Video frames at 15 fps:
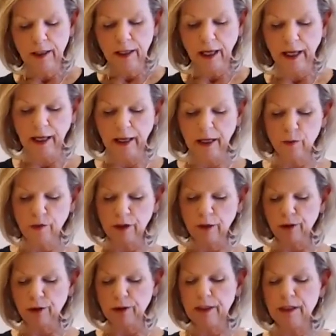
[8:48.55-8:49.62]
And we're going to
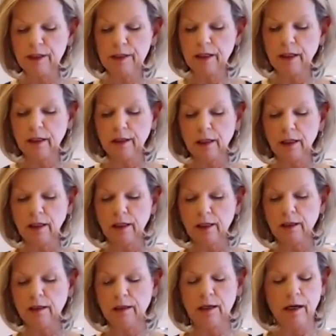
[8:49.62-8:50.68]
put these in
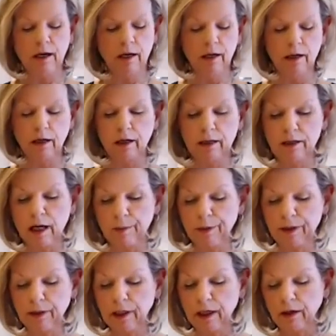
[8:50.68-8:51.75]
on top of
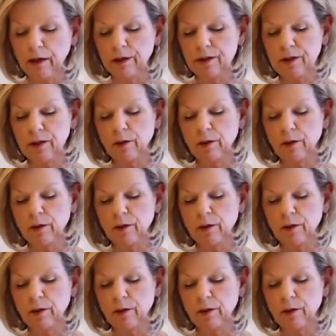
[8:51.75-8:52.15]
the carrots.